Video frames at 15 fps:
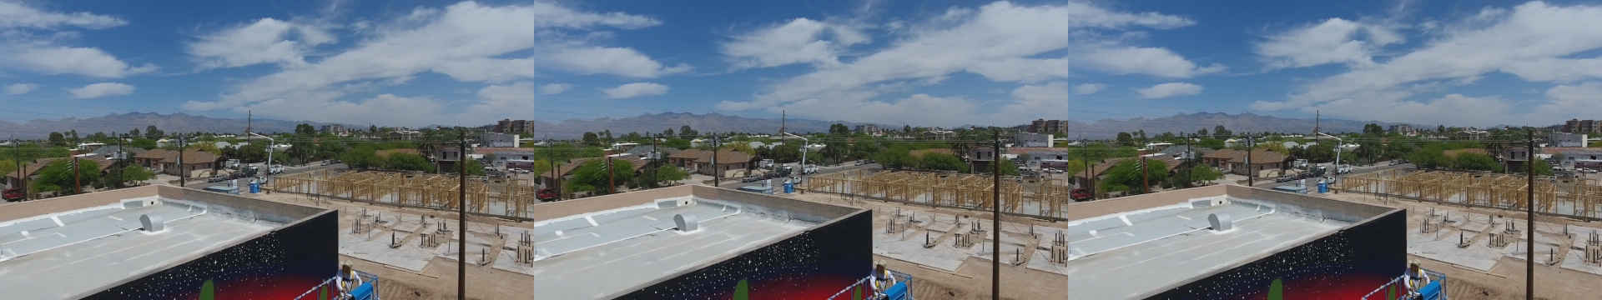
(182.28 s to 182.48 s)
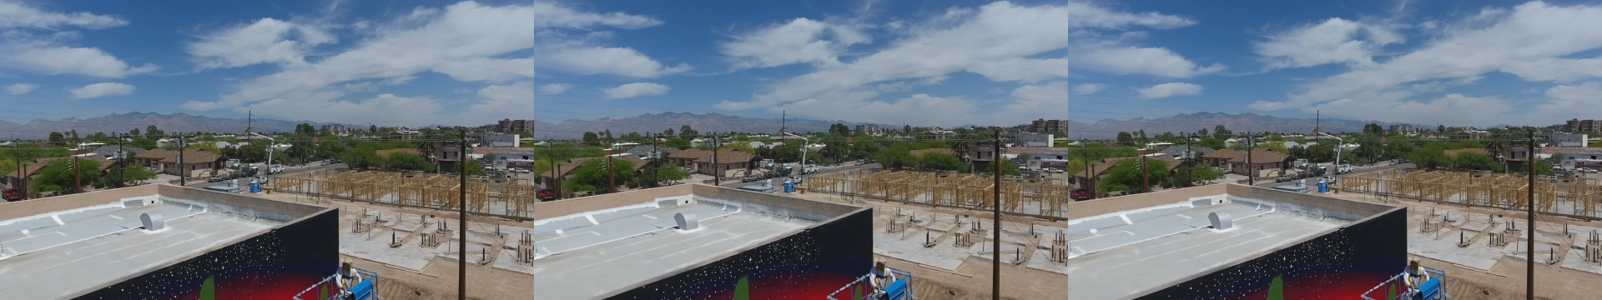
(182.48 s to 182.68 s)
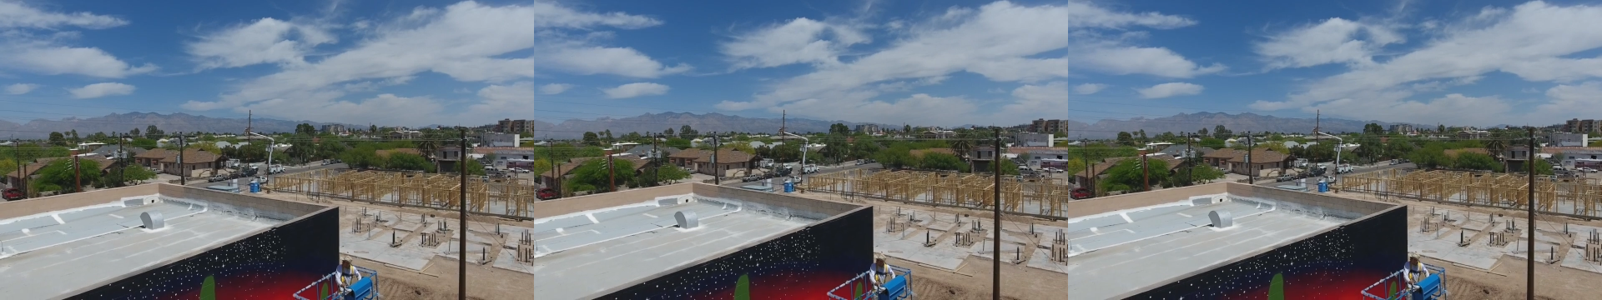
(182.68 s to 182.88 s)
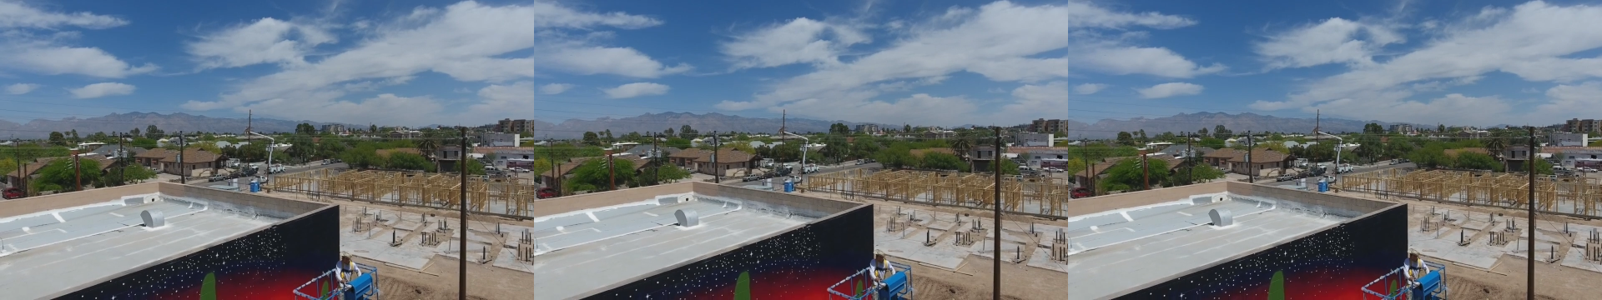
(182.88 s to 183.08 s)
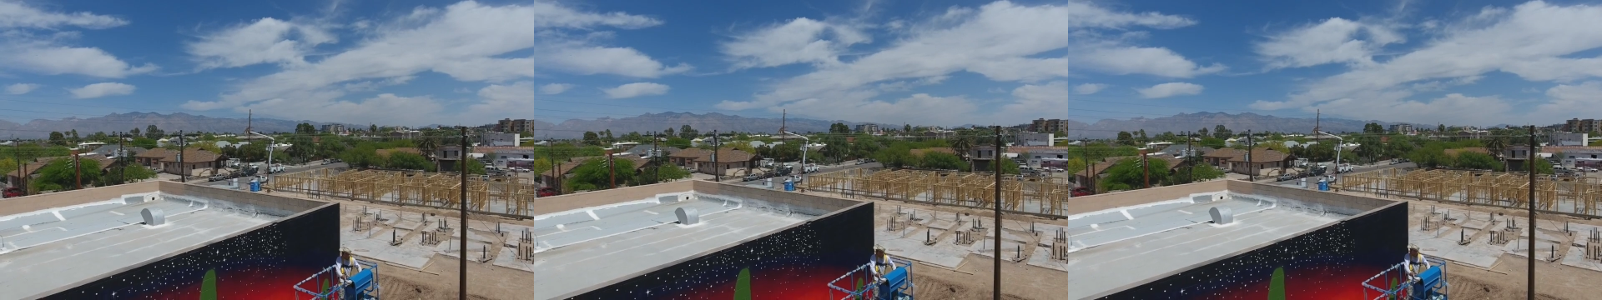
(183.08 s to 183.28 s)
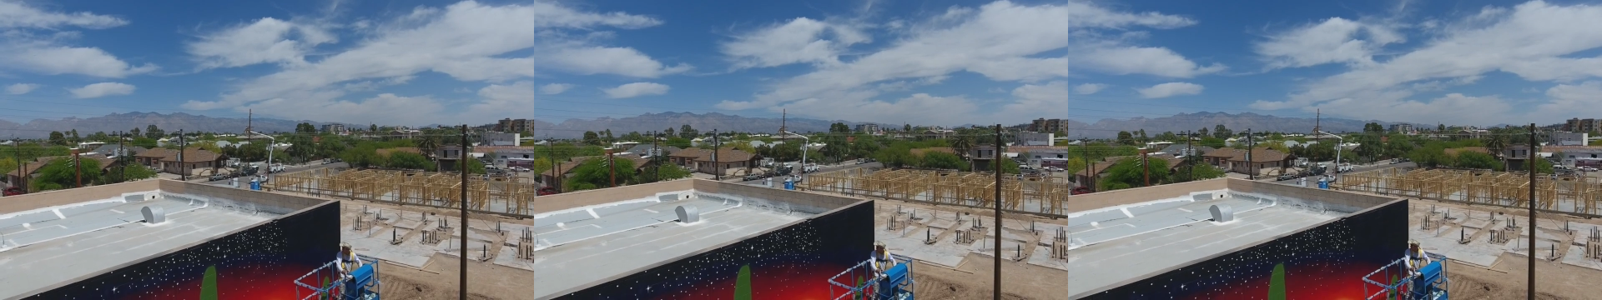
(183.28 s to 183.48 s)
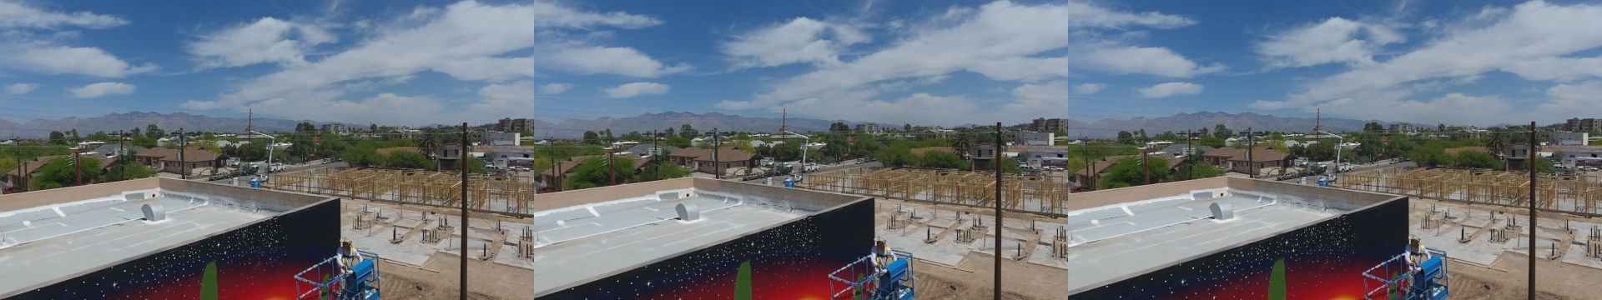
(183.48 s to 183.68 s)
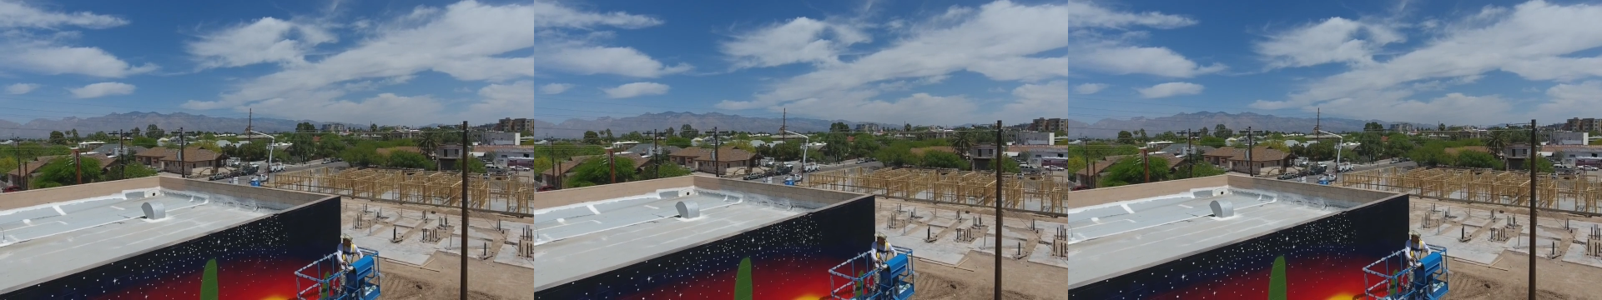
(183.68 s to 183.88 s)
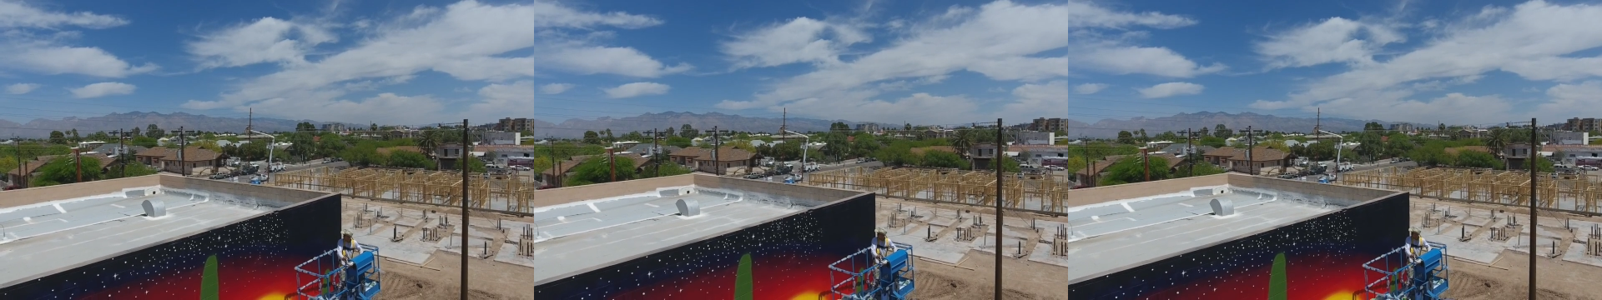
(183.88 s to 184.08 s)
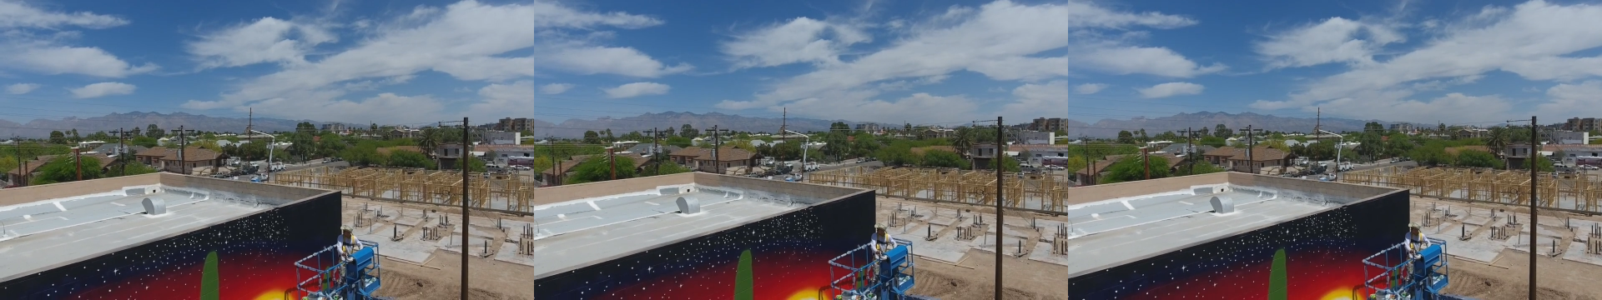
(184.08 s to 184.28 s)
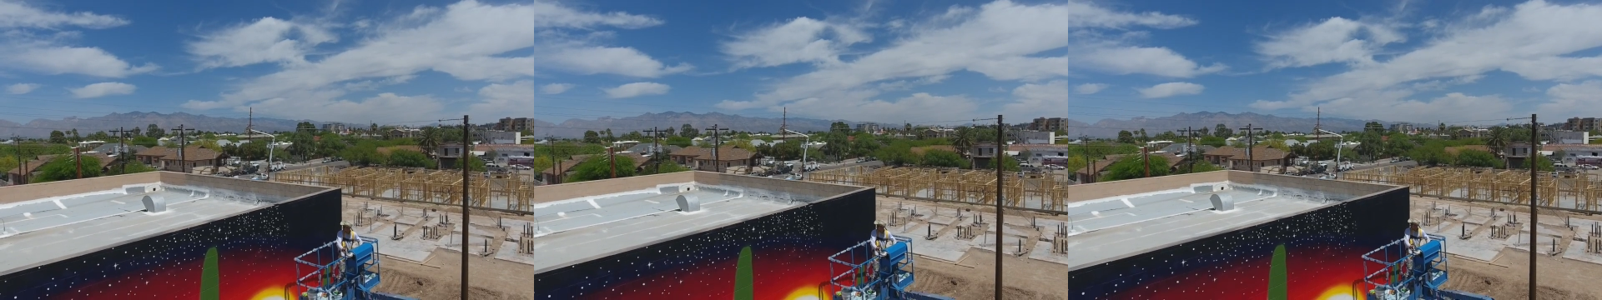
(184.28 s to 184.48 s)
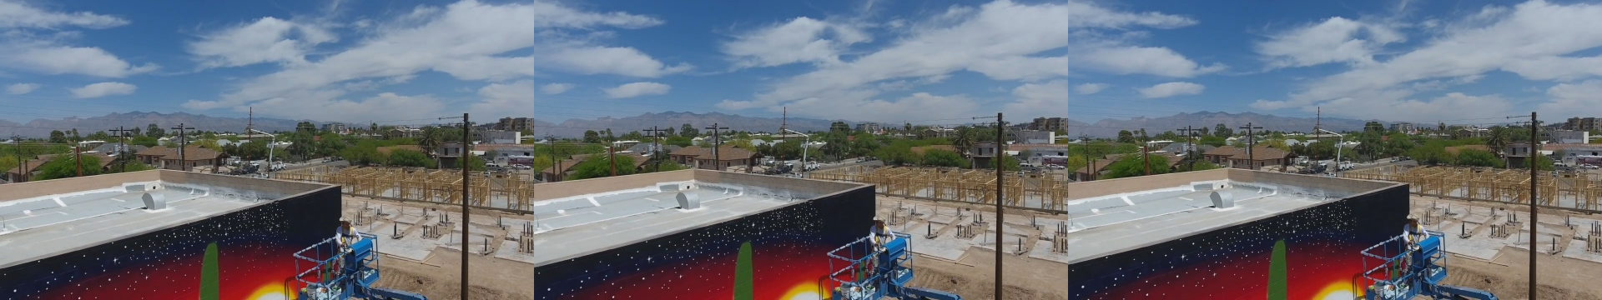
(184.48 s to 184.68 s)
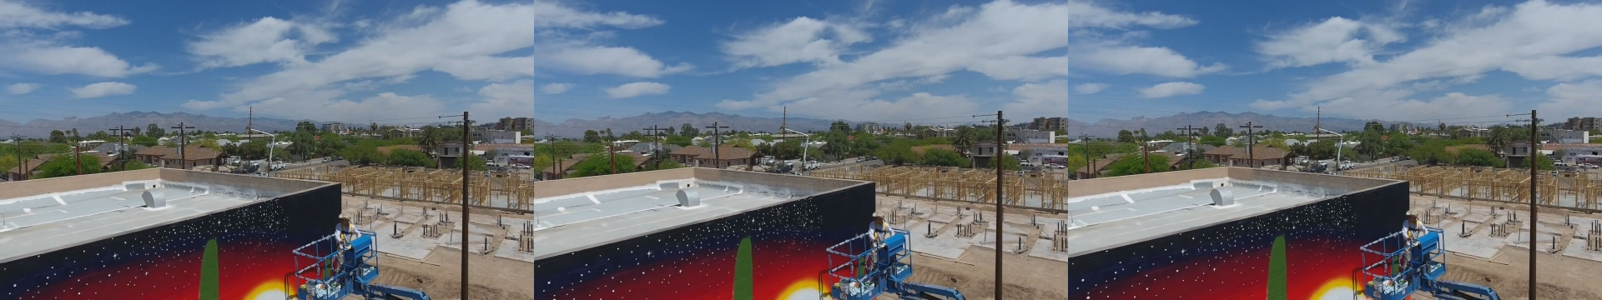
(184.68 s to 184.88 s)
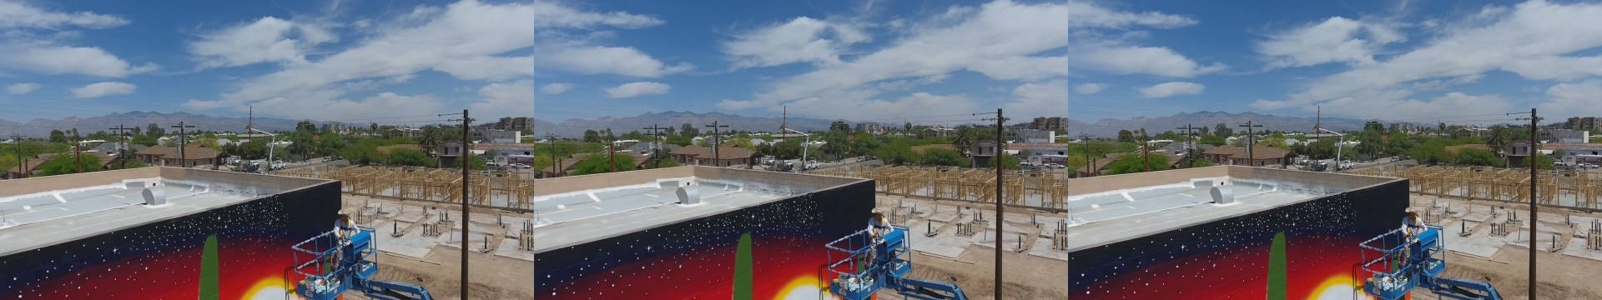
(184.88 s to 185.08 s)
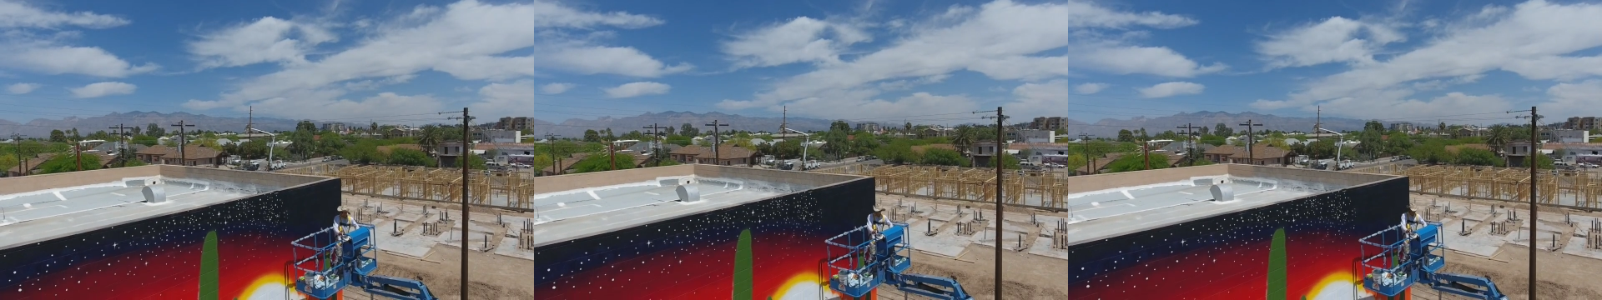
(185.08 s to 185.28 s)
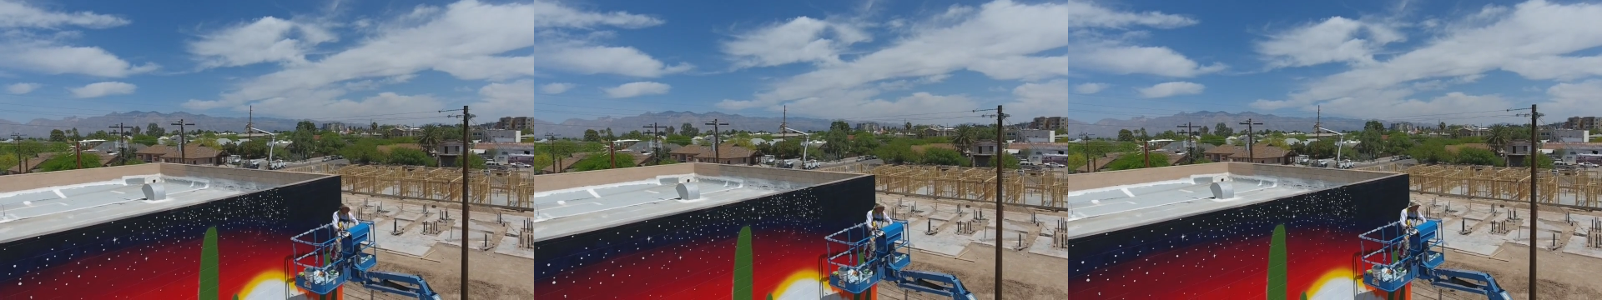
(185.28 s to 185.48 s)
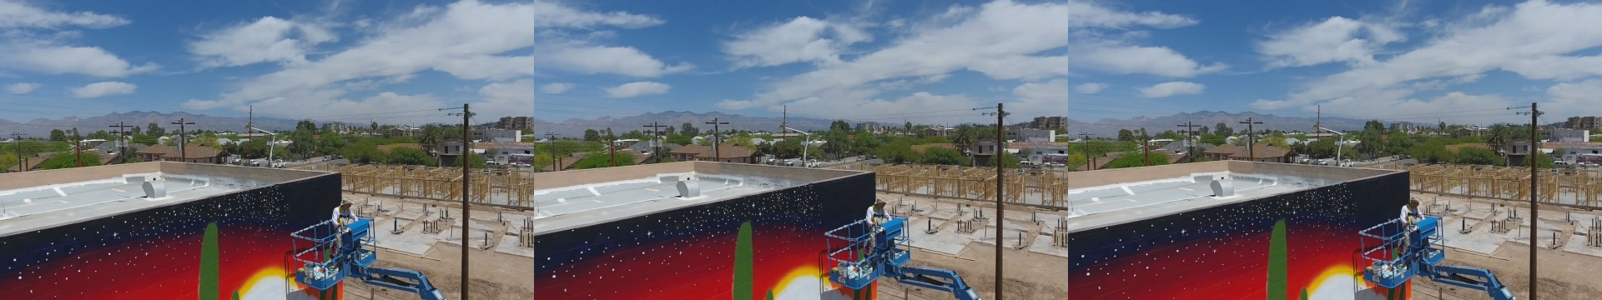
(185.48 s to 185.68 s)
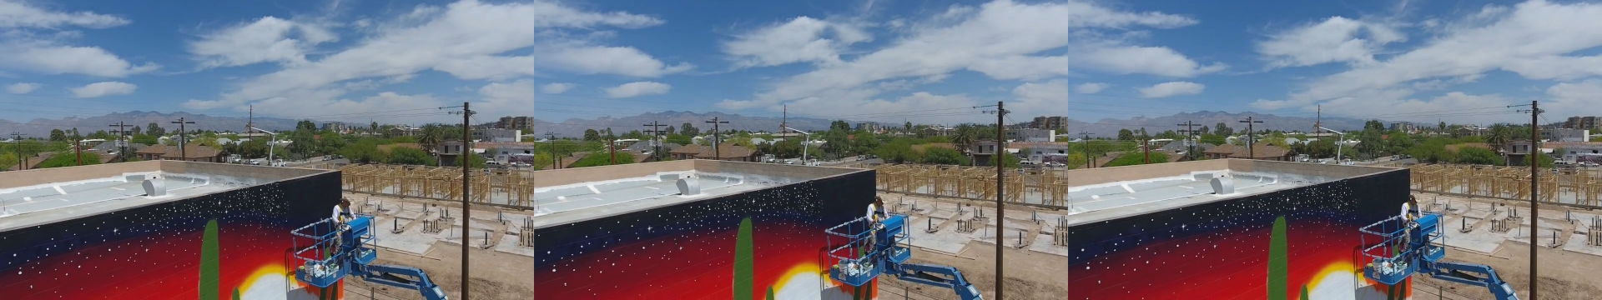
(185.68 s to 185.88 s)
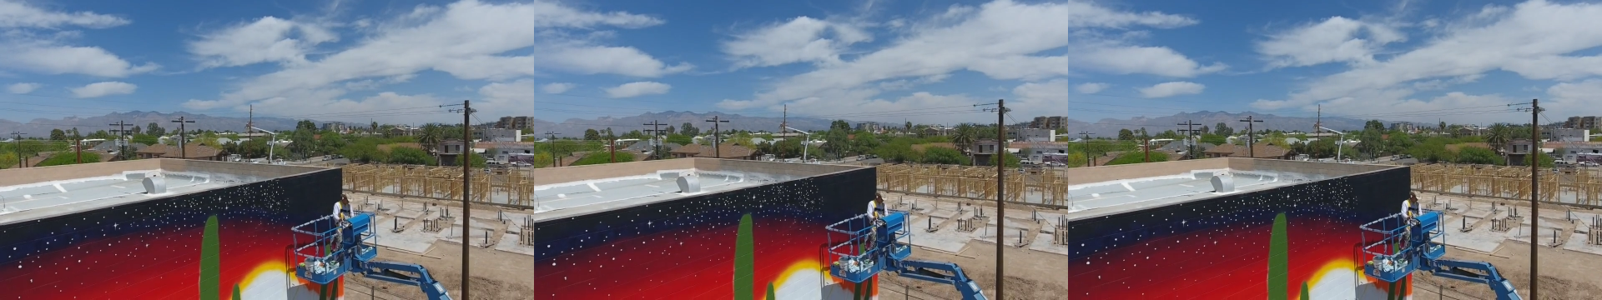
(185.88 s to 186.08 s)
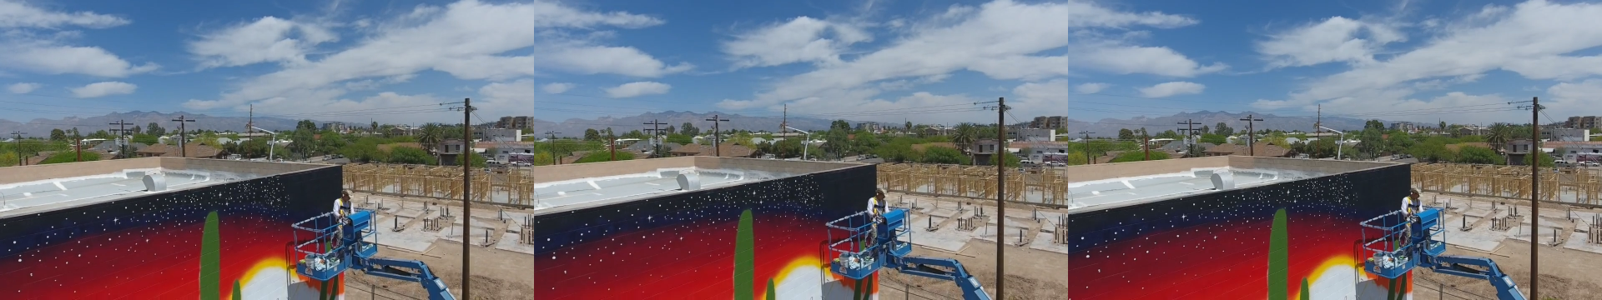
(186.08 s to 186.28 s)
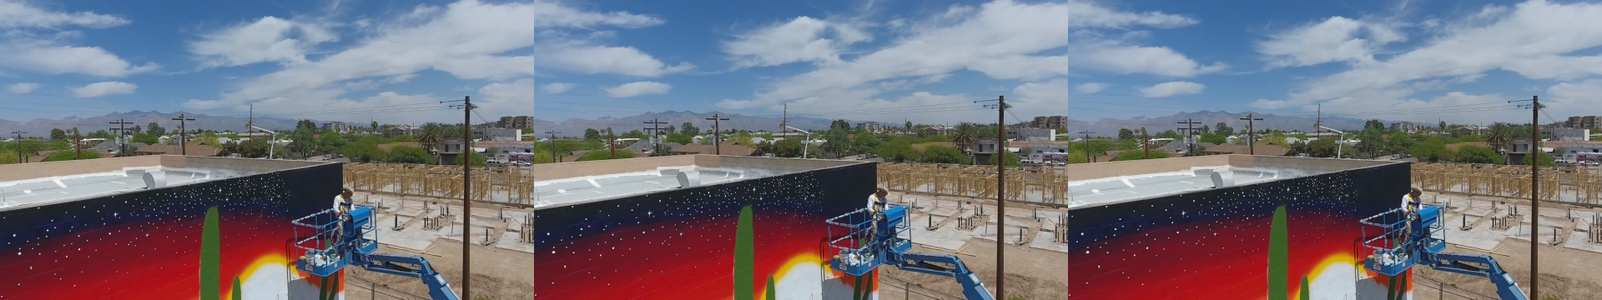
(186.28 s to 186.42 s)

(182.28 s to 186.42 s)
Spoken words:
(no speaker visible)